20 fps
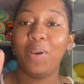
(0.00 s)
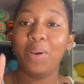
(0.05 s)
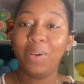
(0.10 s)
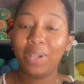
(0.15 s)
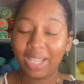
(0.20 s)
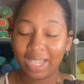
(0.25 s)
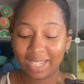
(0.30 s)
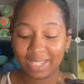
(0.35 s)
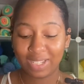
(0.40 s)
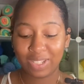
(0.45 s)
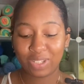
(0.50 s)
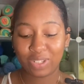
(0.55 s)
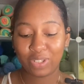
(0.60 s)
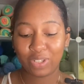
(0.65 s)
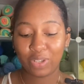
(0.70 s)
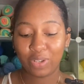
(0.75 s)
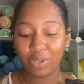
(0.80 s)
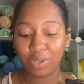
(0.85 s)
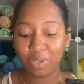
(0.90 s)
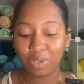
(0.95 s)
Okay,
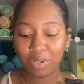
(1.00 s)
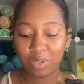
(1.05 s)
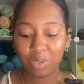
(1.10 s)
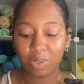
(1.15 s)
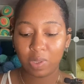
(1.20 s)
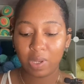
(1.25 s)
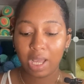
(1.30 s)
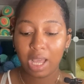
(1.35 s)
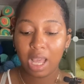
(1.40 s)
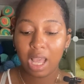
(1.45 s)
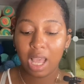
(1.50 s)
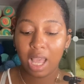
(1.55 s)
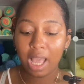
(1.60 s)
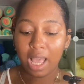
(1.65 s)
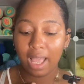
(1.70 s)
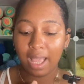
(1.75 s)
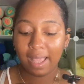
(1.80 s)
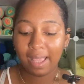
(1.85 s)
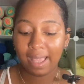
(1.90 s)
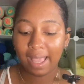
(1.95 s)
so
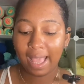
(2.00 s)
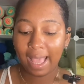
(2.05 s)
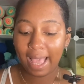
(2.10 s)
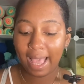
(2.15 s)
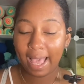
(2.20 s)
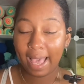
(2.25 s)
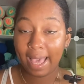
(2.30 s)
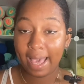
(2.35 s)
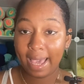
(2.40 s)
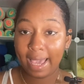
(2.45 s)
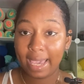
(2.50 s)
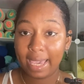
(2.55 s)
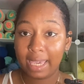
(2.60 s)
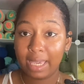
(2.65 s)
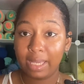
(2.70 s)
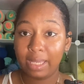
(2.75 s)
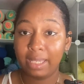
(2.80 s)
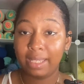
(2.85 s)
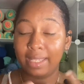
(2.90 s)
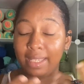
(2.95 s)

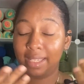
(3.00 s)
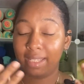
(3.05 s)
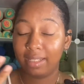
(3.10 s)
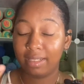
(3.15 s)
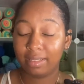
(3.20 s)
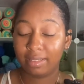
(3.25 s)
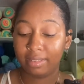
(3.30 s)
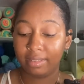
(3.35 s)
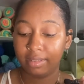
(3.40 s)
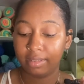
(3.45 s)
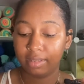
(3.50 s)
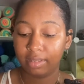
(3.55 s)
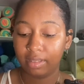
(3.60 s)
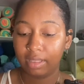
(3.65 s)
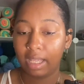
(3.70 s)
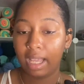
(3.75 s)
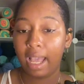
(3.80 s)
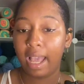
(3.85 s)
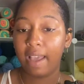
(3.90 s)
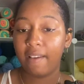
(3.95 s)
I
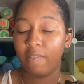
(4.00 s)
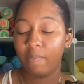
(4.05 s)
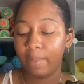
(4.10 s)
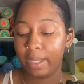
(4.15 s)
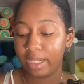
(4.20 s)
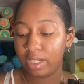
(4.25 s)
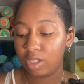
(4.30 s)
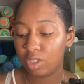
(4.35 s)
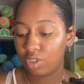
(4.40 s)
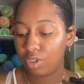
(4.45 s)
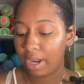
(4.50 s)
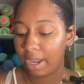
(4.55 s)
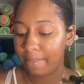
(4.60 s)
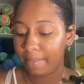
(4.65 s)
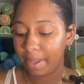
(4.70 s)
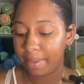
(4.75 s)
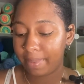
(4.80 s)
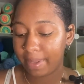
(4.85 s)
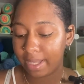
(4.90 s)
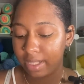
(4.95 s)
have been trying
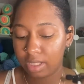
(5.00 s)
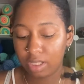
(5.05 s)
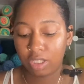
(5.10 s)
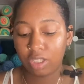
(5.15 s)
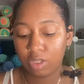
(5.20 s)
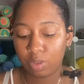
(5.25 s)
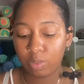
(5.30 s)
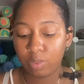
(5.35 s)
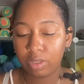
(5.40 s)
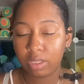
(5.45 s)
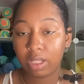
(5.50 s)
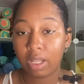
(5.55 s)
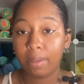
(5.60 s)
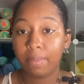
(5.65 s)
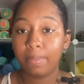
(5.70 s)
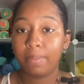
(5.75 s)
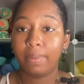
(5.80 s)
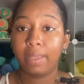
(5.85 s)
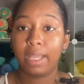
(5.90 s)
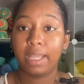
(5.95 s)
my best to use up
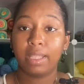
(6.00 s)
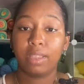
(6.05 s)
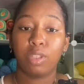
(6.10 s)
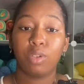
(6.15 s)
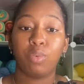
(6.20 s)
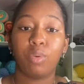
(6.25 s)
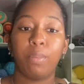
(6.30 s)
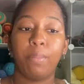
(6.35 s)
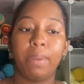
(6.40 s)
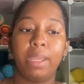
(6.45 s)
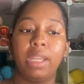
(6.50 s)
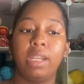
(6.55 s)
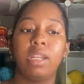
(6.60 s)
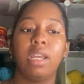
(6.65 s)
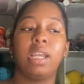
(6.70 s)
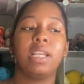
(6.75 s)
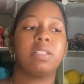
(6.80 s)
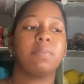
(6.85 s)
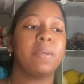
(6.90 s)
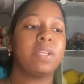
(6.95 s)
like the
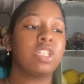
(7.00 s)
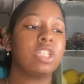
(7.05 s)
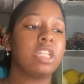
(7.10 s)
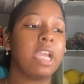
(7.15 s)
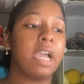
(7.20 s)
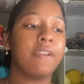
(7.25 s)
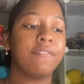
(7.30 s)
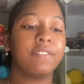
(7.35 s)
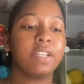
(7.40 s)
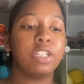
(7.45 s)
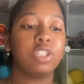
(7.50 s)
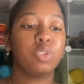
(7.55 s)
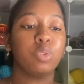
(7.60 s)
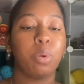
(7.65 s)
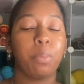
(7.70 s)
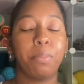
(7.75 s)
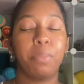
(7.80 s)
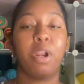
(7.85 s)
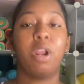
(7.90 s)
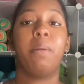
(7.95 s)
remainder, especially after I do
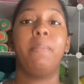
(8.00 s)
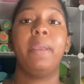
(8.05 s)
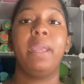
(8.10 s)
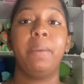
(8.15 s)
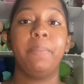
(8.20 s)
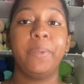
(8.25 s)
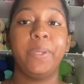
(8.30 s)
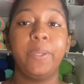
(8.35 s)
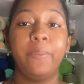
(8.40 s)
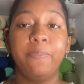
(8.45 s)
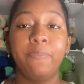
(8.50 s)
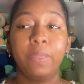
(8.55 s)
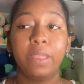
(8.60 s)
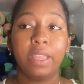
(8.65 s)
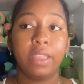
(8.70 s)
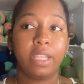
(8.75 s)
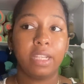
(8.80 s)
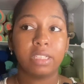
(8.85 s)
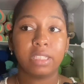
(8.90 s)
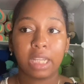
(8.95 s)
a mer baby.
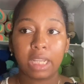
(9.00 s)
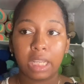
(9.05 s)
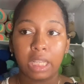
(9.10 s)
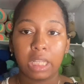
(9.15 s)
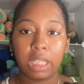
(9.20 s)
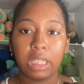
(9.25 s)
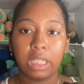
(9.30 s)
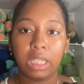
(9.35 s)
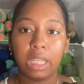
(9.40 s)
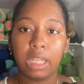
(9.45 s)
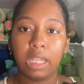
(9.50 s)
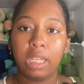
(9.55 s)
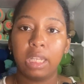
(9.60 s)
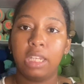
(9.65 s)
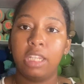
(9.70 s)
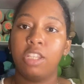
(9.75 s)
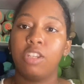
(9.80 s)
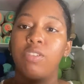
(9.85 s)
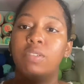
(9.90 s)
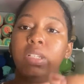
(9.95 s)
There's like
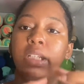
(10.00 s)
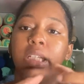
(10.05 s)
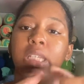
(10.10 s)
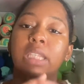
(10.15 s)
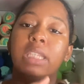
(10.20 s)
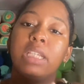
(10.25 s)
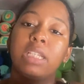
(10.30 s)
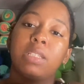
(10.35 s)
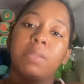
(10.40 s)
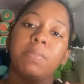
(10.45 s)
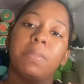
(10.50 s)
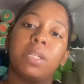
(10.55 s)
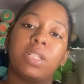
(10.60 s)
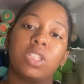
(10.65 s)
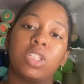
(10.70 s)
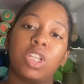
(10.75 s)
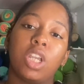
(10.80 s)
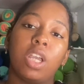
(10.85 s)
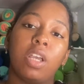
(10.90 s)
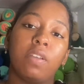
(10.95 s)
literally this
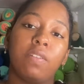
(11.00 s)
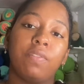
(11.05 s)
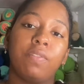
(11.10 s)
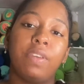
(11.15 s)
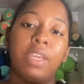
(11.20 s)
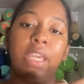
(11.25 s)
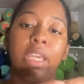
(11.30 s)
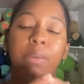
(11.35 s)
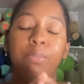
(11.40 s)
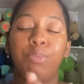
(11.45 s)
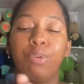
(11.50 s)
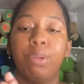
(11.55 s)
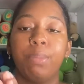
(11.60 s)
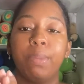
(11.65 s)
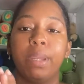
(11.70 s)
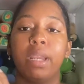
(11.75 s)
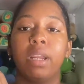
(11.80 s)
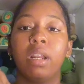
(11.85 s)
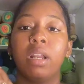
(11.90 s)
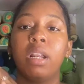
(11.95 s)
much of a
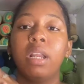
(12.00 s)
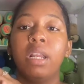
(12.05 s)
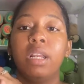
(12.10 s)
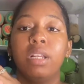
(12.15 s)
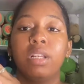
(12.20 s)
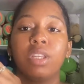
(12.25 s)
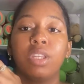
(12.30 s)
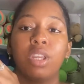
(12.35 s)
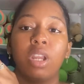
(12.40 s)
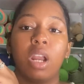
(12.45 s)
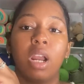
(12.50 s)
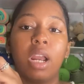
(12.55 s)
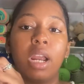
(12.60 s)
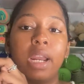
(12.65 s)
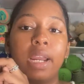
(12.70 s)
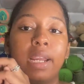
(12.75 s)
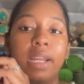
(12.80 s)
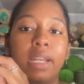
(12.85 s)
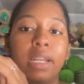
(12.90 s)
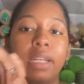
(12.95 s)
premier
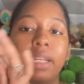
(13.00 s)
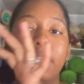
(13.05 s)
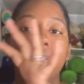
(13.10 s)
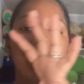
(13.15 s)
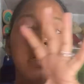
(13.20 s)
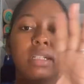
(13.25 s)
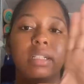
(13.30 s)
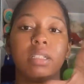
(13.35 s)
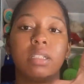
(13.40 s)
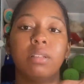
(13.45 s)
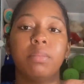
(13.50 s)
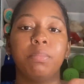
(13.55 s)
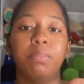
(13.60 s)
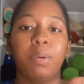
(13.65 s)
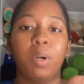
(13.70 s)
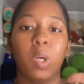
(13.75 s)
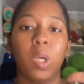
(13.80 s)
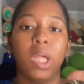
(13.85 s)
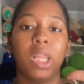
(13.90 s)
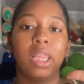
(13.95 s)
yarn
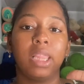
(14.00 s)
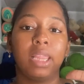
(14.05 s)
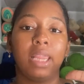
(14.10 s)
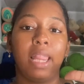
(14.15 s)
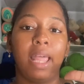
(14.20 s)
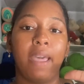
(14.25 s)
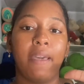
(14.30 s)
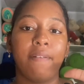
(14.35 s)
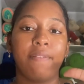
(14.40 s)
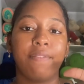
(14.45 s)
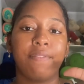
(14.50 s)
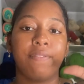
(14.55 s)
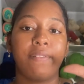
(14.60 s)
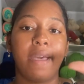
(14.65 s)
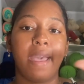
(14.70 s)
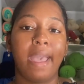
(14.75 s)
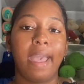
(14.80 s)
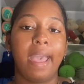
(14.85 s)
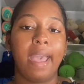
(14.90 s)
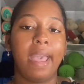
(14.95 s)
ball left,
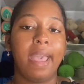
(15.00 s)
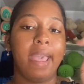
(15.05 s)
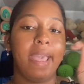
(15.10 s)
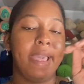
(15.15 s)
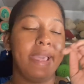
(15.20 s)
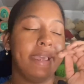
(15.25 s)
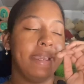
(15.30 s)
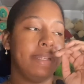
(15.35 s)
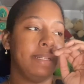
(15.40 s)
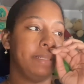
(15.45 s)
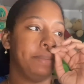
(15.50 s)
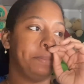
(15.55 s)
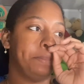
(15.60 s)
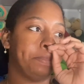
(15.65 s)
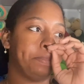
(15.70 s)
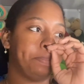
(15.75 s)
and